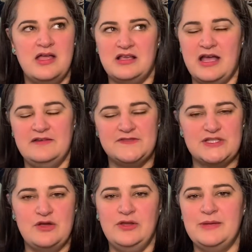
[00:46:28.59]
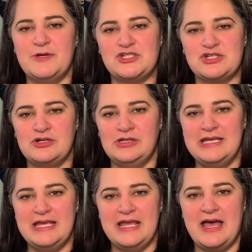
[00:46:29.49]
kind of slowly but
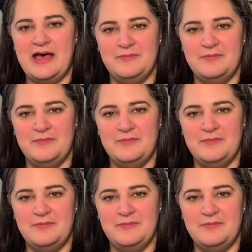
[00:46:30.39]
surely.